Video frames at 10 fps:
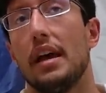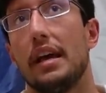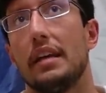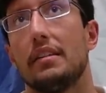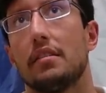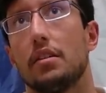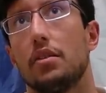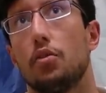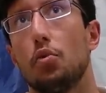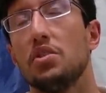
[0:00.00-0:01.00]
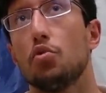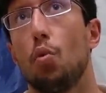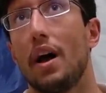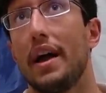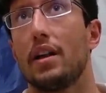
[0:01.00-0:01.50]
And the reason
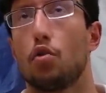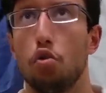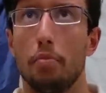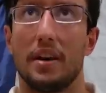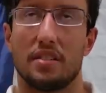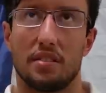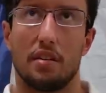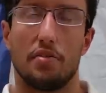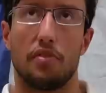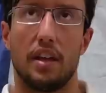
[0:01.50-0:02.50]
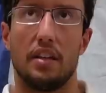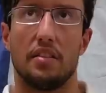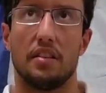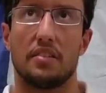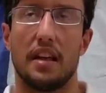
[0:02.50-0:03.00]
why I include myself in
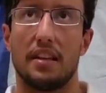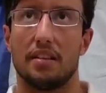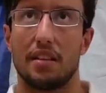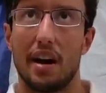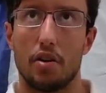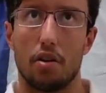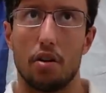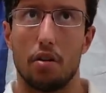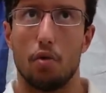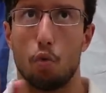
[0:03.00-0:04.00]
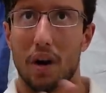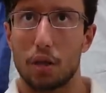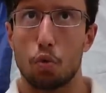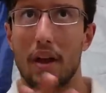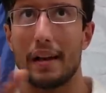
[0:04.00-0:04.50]
this entire
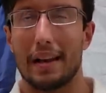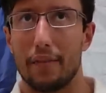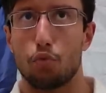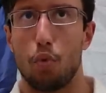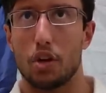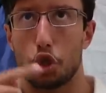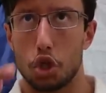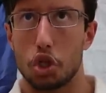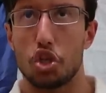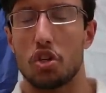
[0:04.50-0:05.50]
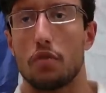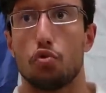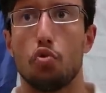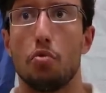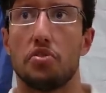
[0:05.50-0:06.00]
right wing, left wing judging of
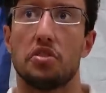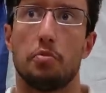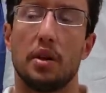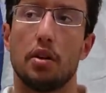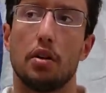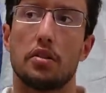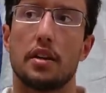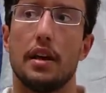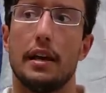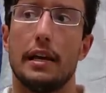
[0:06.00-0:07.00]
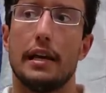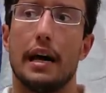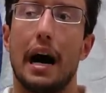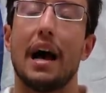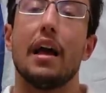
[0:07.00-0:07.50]
Zoomers is because
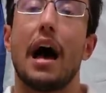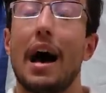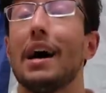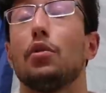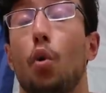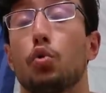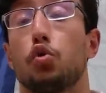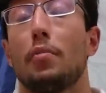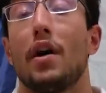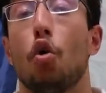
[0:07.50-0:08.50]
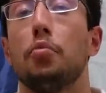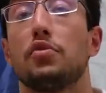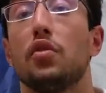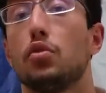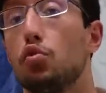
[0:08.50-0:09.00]
I had also my hopes
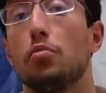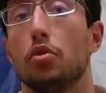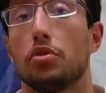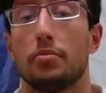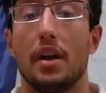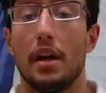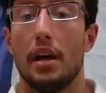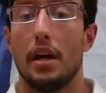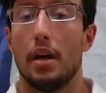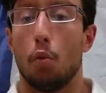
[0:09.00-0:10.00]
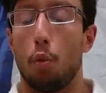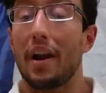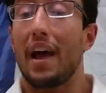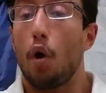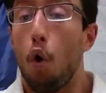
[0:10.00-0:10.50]
for Zoomers. What
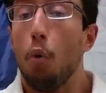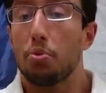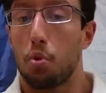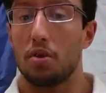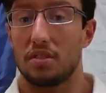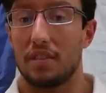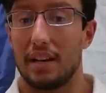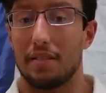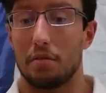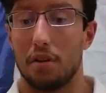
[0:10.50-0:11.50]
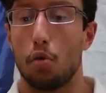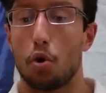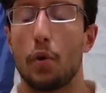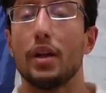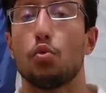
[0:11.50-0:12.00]
I hoped was that they were
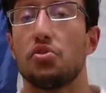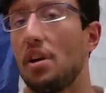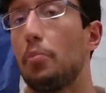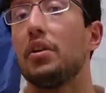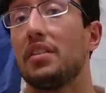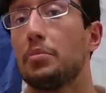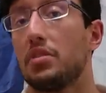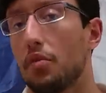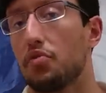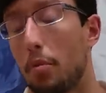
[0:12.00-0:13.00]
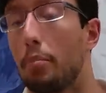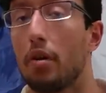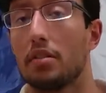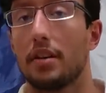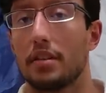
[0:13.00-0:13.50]
going to separate themselves from
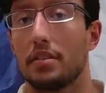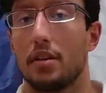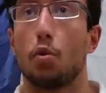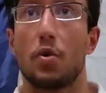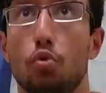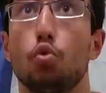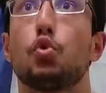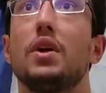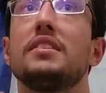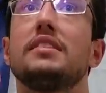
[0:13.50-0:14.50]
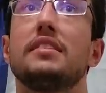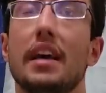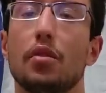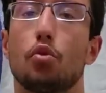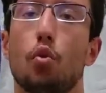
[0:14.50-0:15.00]
politics. They were to
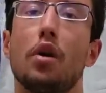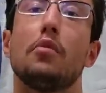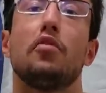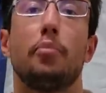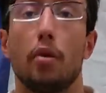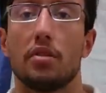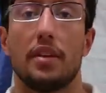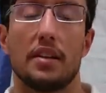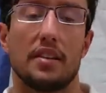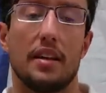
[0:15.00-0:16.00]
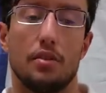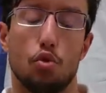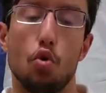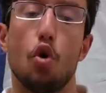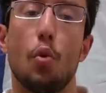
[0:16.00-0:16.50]
transcend the realm of politics and
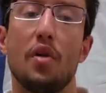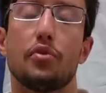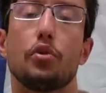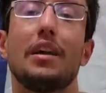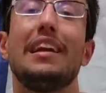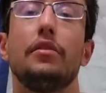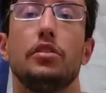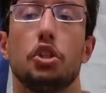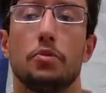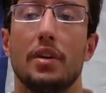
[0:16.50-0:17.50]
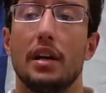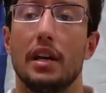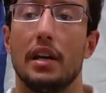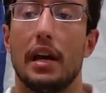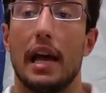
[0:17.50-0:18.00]
do away with the cleavage.
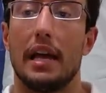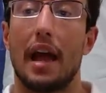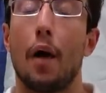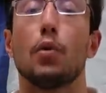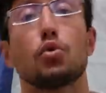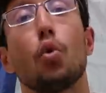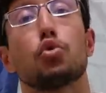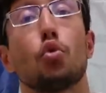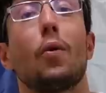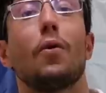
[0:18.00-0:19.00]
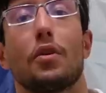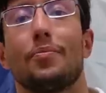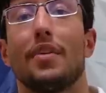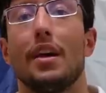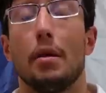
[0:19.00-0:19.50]
And I was also wrong.
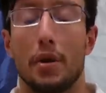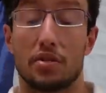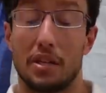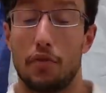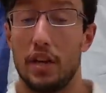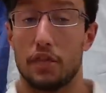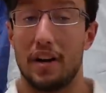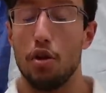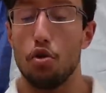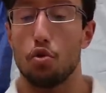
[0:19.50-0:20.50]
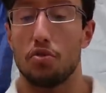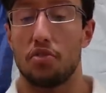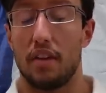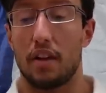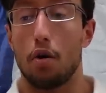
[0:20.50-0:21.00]
Because at face value, you would
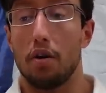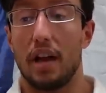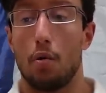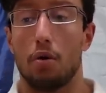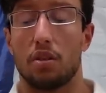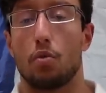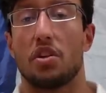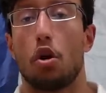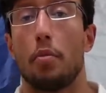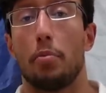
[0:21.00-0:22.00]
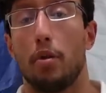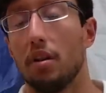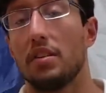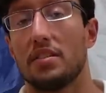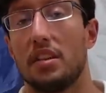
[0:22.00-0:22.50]
think, okay, well, they don't care about
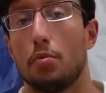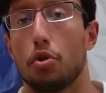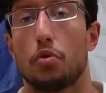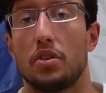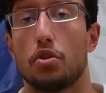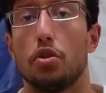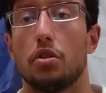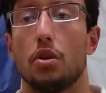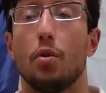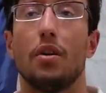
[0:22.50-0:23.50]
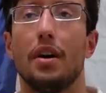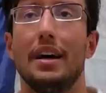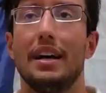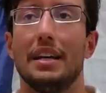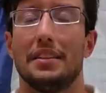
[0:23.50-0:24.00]
politics anymore, so it's good. Well,
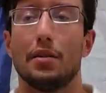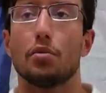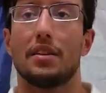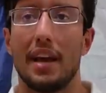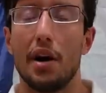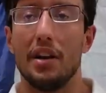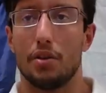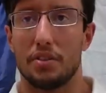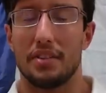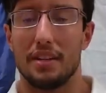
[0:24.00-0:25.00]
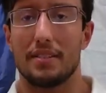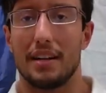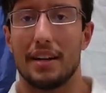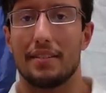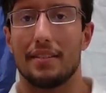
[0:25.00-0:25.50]
they don't care in the sense
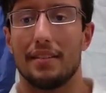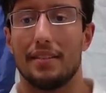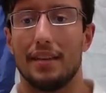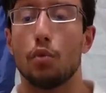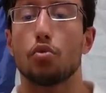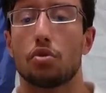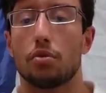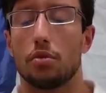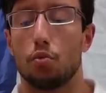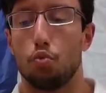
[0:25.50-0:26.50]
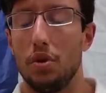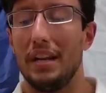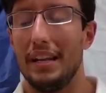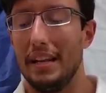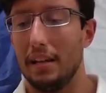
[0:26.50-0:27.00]
that they don't
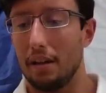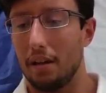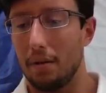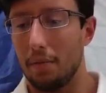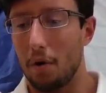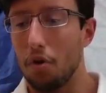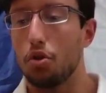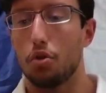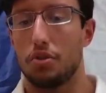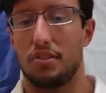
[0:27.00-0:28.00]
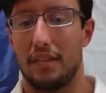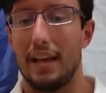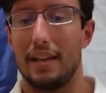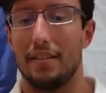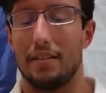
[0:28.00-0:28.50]
really
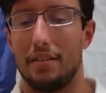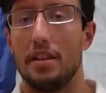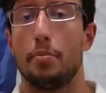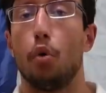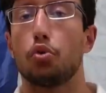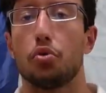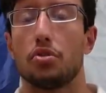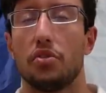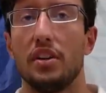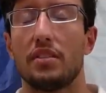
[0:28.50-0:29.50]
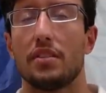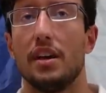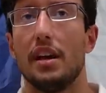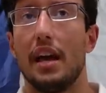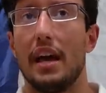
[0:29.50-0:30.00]
understand the importance of it,
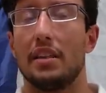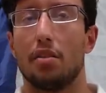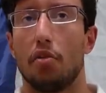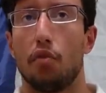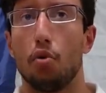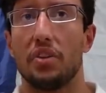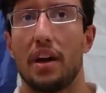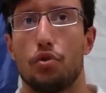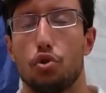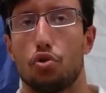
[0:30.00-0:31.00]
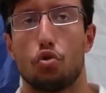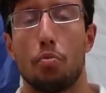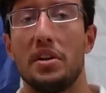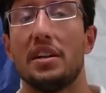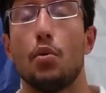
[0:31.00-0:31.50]
and therefore they have just
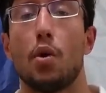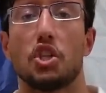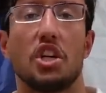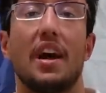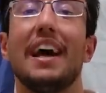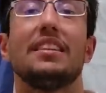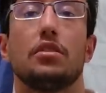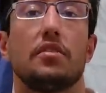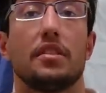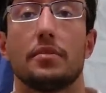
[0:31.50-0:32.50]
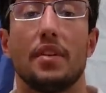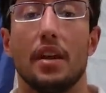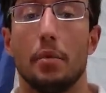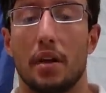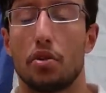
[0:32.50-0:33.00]
completely washed their hands of it
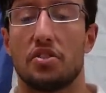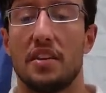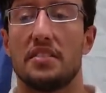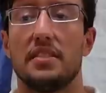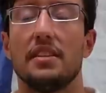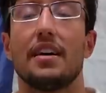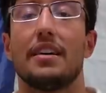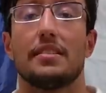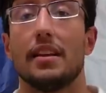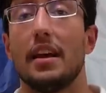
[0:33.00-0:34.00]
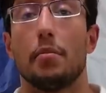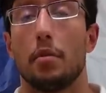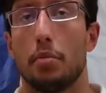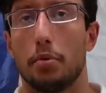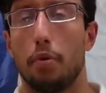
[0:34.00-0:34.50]
because they see it as lame.
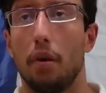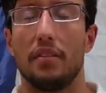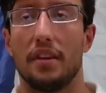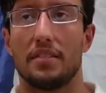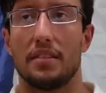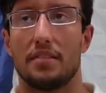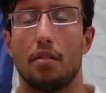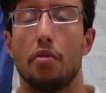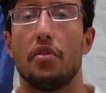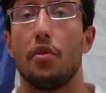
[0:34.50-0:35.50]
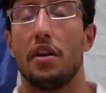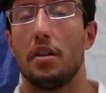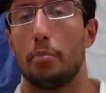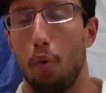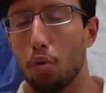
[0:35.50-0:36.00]
But politics is still a very
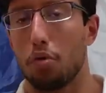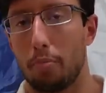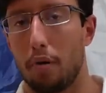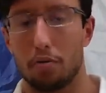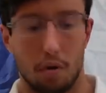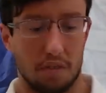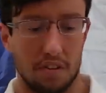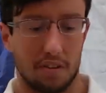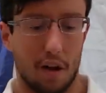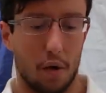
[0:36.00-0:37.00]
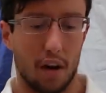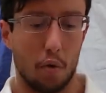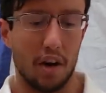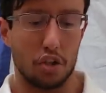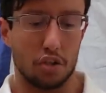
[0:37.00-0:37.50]
important part of the entire
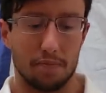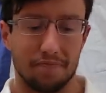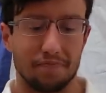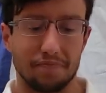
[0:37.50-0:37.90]
equation.